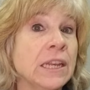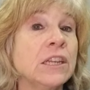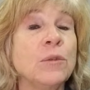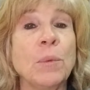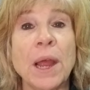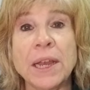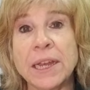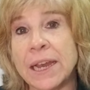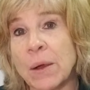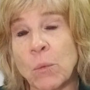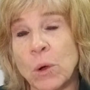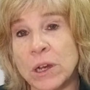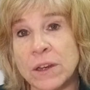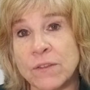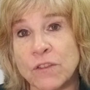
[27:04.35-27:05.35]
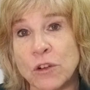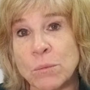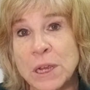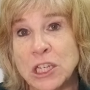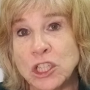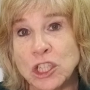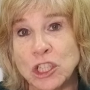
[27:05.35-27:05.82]
and depending on what
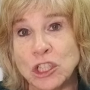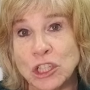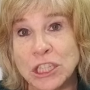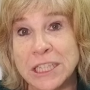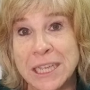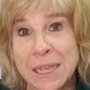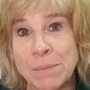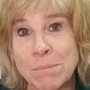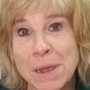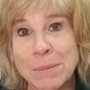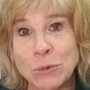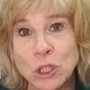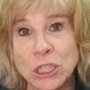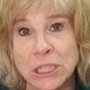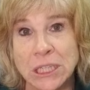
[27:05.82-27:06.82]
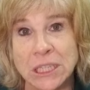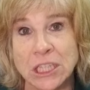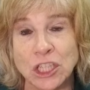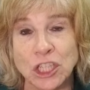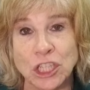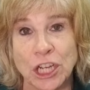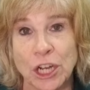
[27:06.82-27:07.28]
information your team members need to
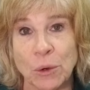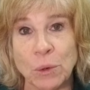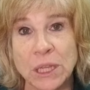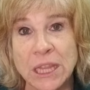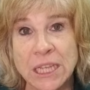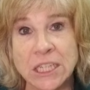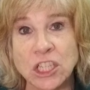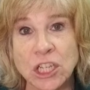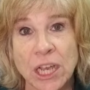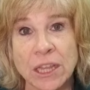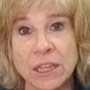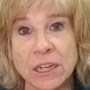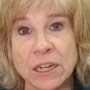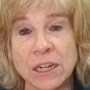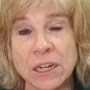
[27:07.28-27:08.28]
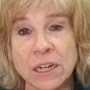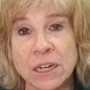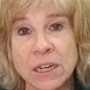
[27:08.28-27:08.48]
share with each other,